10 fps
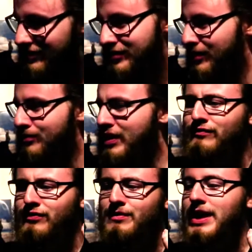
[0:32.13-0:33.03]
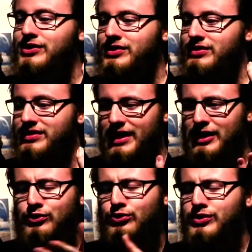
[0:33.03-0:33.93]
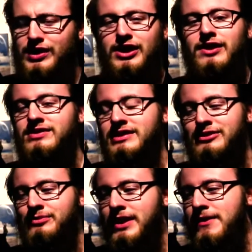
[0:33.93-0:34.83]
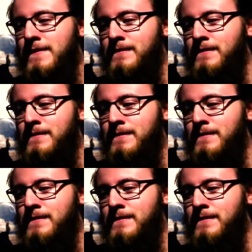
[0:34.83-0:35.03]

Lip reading: some information just to kind of cool your nerves a little bit.